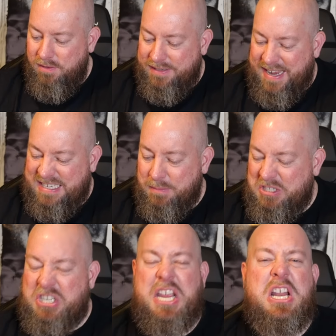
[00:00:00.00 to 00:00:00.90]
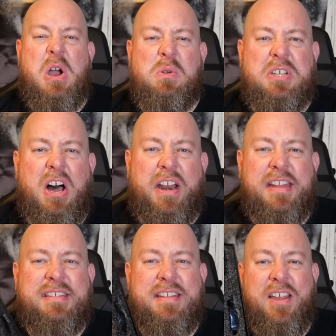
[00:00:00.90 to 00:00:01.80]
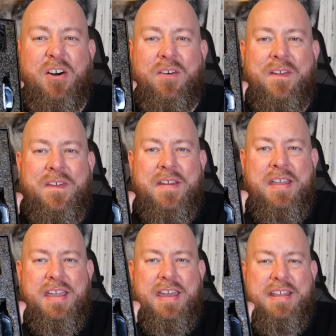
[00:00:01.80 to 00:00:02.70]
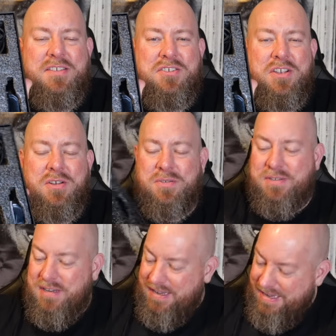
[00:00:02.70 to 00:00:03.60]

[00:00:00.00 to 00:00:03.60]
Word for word: it's got some Cheetos on it still. It is used